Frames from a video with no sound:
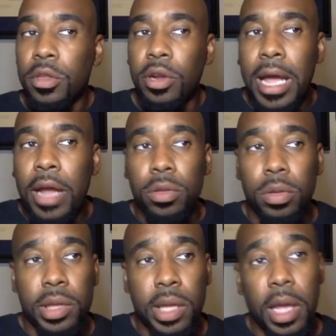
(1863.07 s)
they're not
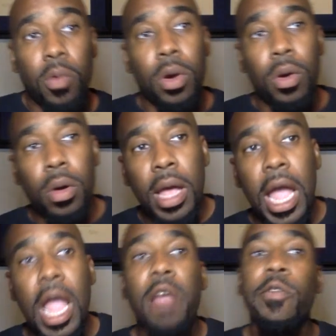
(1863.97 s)
also saying, well,
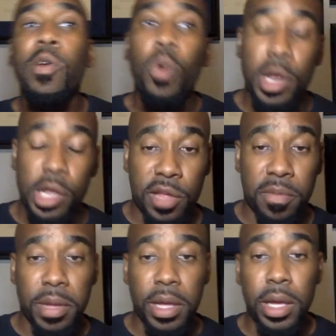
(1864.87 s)
everyone
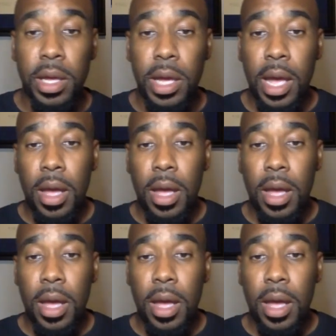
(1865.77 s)
should be